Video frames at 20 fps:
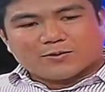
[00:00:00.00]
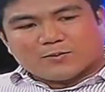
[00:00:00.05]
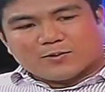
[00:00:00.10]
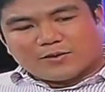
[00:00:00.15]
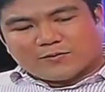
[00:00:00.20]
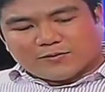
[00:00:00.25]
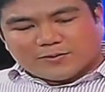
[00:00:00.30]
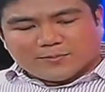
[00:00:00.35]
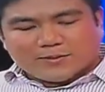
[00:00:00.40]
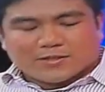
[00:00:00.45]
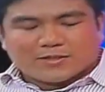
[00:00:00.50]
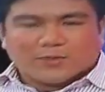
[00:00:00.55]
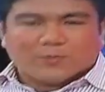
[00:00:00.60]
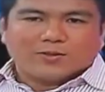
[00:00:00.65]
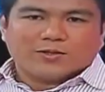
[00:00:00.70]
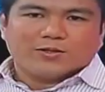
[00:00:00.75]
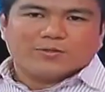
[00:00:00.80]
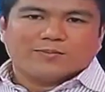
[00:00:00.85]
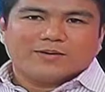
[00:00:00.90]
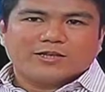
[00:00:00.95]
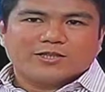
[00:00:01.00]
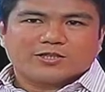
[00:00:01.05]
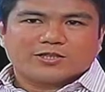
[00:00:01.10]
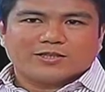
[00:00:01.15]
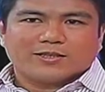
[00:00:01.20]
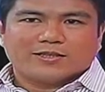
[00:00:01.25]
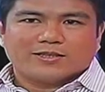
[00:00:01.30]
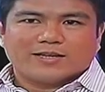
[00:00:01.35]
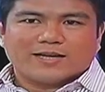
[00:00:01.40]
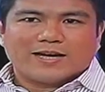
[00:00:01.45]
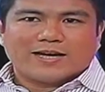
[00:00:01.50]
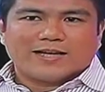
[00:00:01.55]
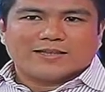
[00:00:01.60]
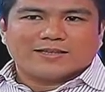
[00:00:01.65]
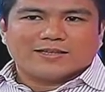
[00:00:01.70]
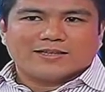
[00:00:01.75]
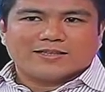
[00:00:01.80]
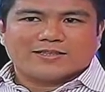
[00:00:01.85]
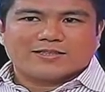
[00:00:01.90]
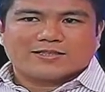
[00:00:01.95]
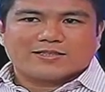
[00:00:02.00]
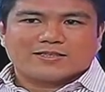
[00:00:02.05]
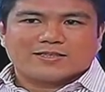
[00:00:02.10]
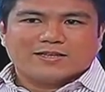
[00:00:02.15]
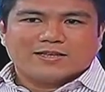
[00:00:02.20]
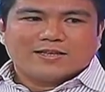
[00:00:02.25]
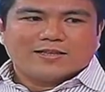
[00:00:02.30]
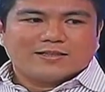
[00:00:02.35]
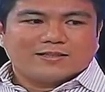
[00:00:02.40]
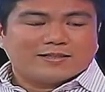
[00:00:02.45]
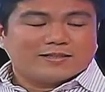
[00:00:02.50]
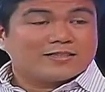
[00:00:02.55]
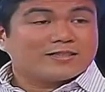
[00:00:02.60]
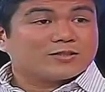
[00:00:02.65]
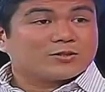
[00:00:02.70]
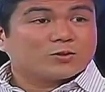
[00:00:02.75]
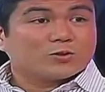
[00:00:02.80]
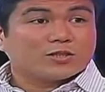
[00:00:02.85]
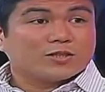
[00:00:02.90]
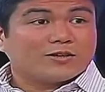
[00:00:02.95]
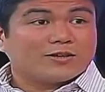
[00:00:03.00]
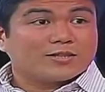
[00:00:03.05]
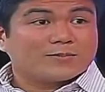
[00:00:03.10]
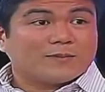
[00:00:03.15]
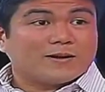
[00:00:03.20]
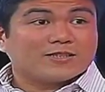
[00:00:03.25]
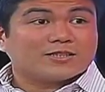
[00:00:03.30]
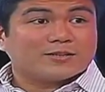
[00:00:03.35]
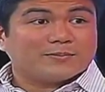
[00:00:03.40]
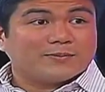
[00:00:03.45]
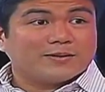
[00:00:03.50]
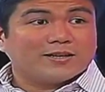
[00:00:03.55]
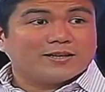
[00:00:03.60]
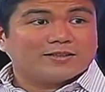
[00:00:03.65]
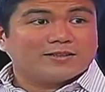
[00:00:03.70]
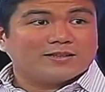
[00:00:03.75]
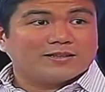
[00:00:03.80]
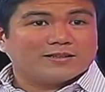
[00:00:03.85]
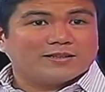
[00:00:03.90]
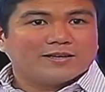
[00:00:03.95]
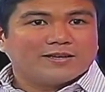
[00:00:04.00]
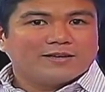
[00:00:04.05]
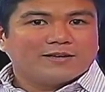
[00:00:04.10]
So one of them is the one you mentioned, that it's a social responsibility,